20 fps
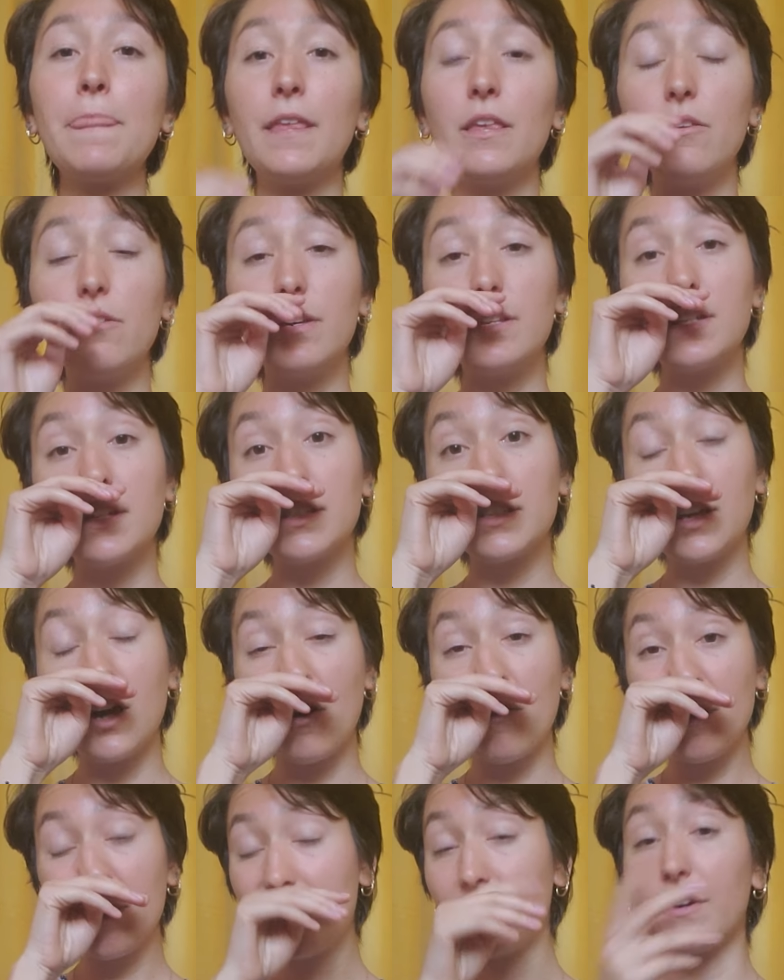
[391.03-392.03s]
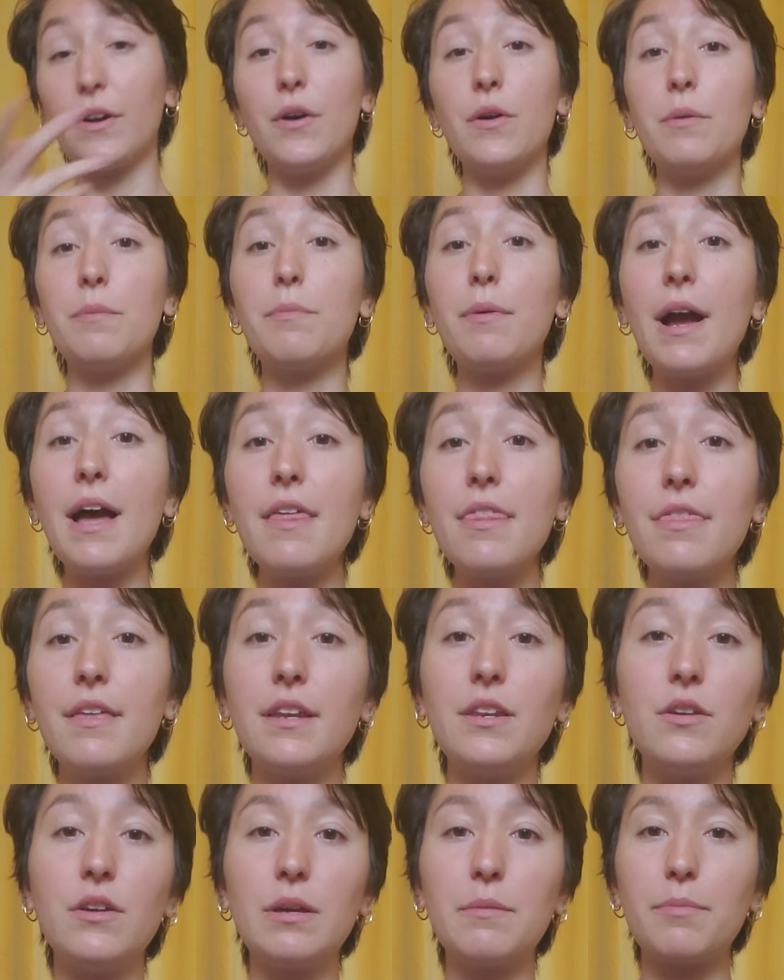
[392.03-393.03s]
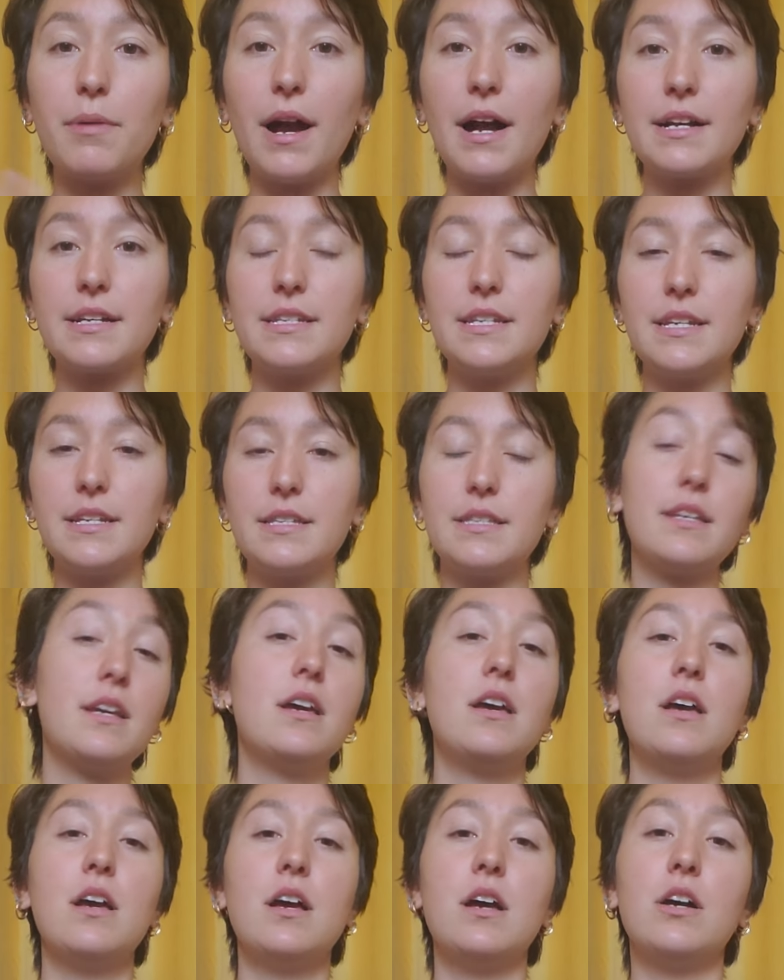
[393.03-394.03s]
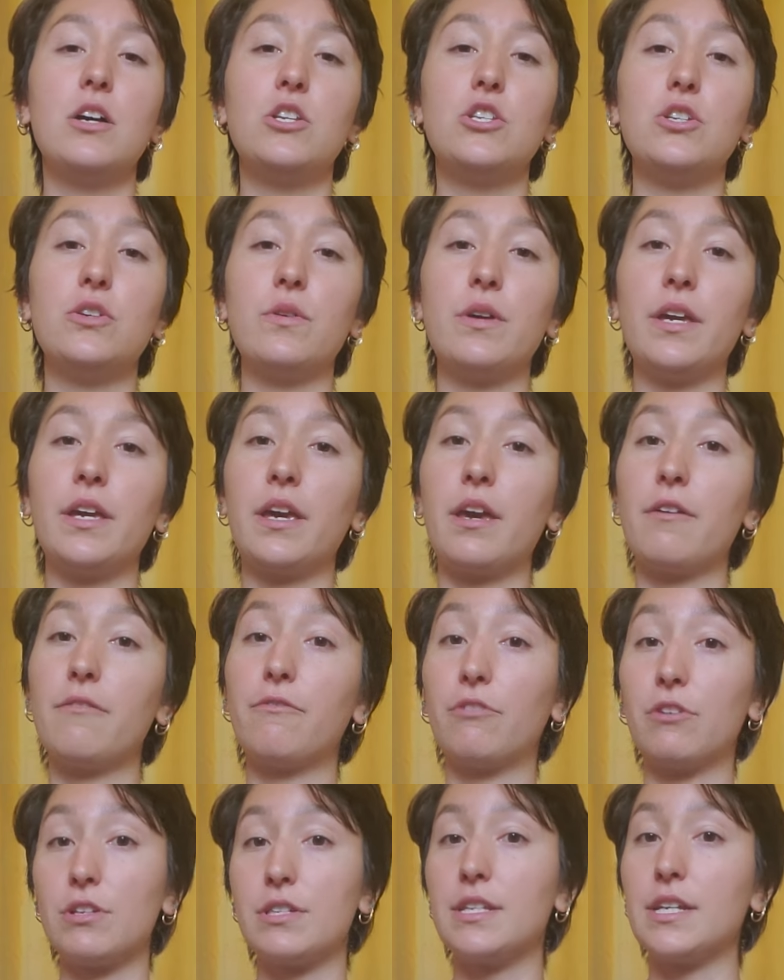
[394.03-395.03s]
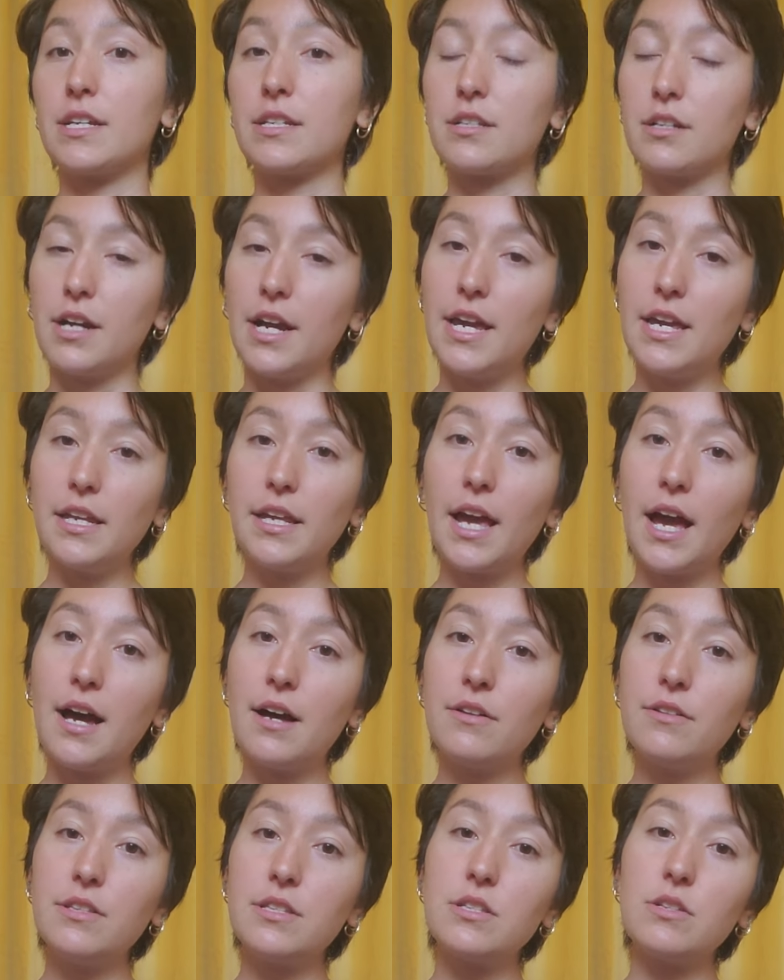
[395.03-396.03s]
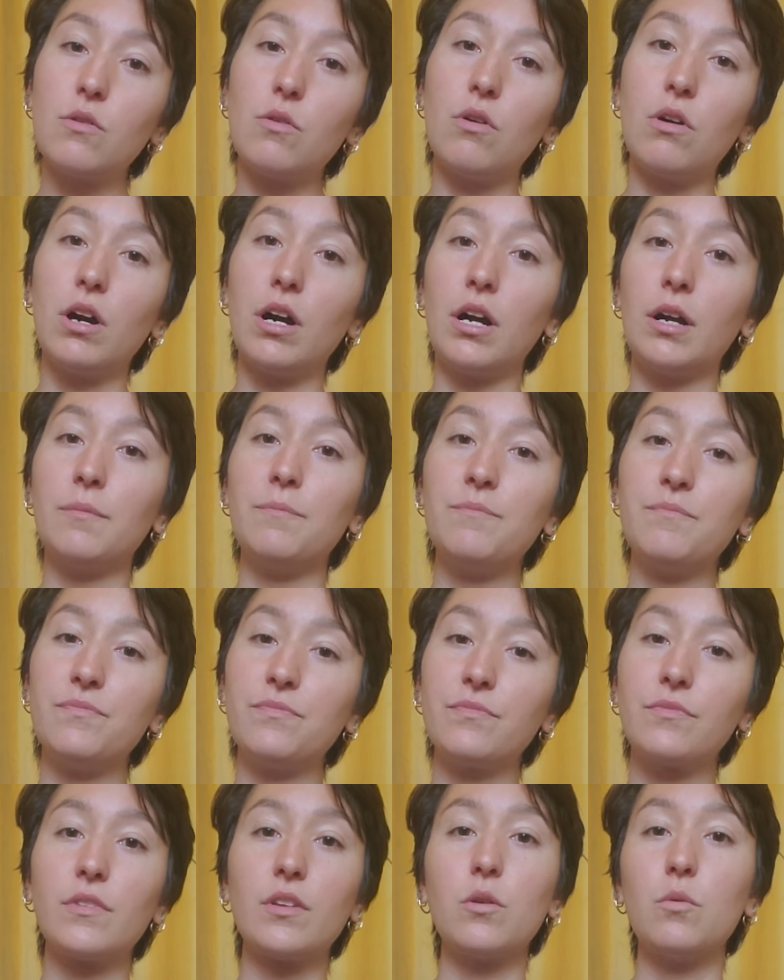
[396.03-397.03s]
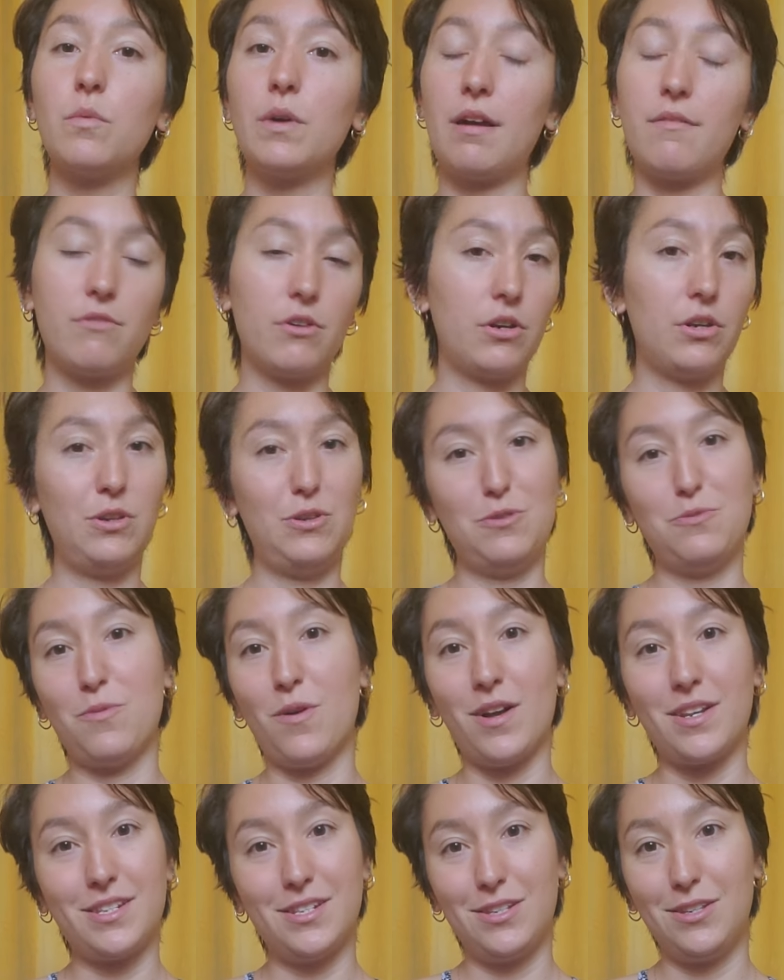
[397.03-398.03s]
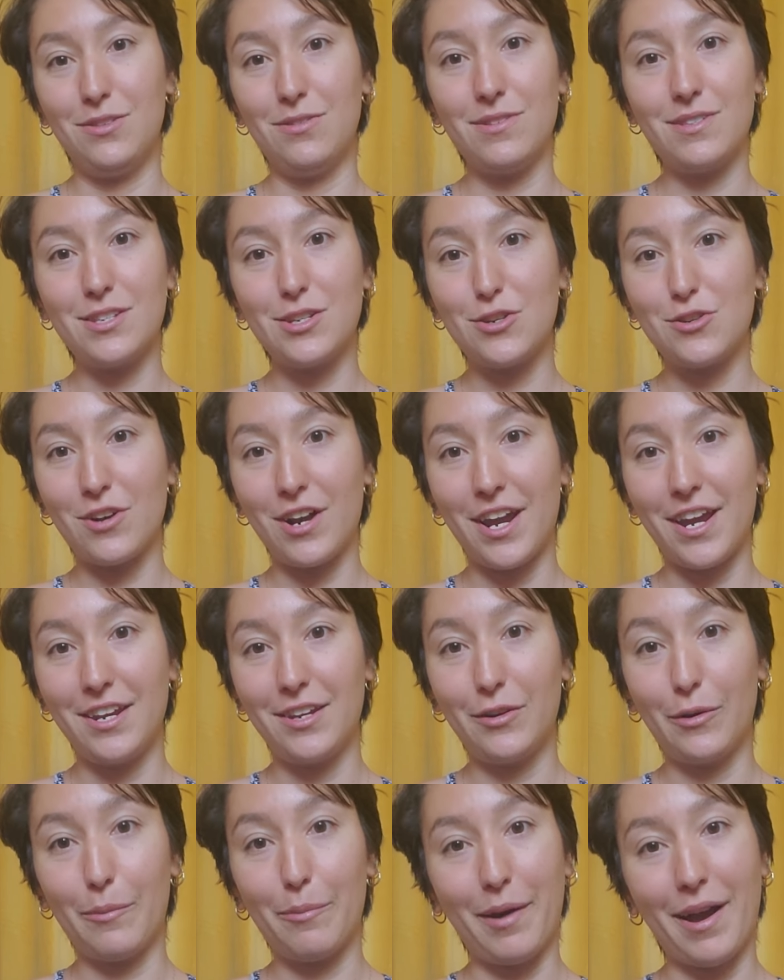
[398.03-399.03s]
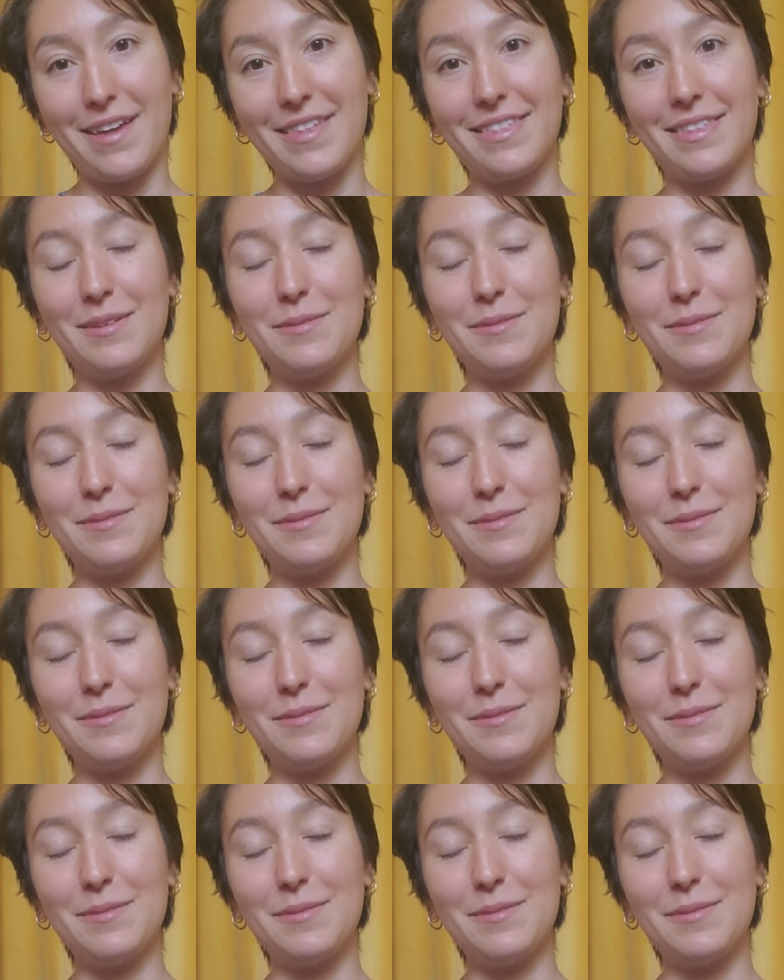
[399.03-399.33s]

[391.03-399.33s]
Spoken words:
You can just go with your own breath, and you can practice doing it for 6 or 8 counts, or whatever you want to use to train your breath.